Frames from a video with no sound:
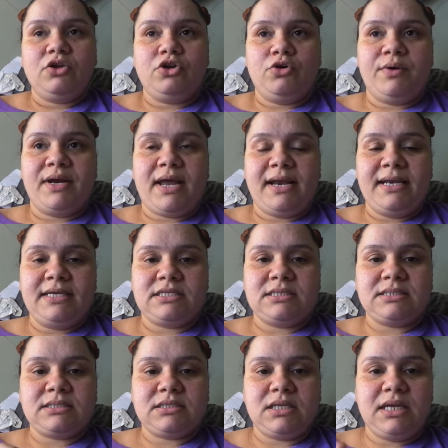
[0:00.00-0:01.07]
you know, and I need
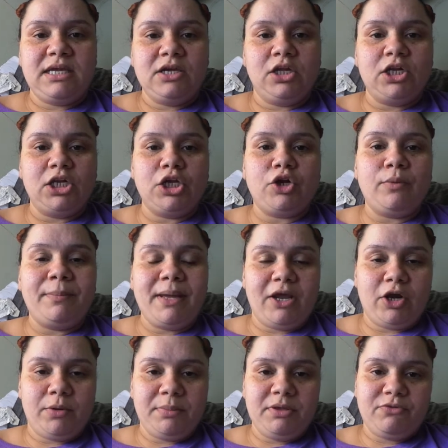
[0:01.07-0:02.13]
to heal a little
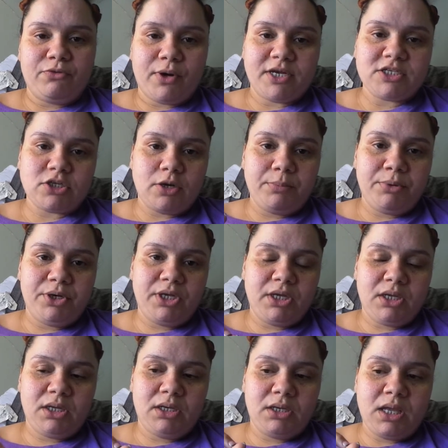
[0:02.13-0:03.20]
better before I start
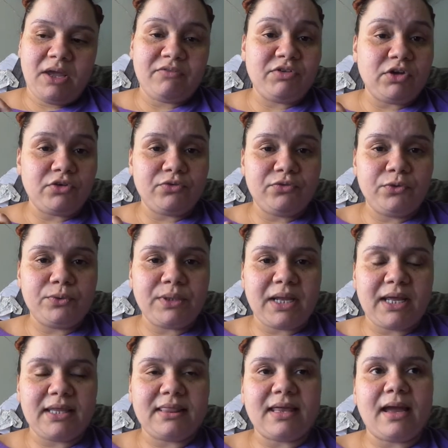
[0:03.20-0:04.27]
putting in heavier food
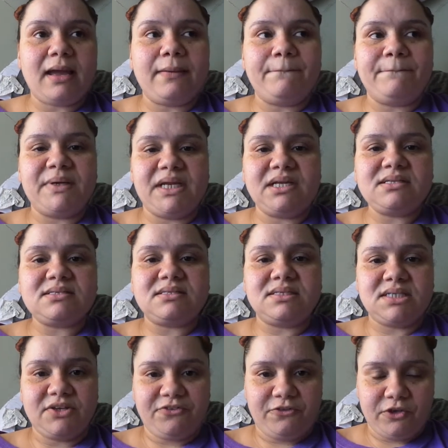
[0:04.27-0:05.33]
like that. But it's
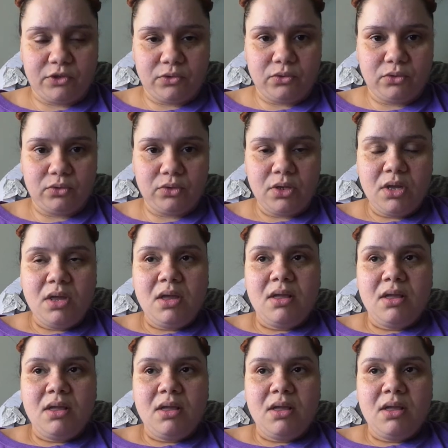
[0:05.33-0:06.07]
difficult.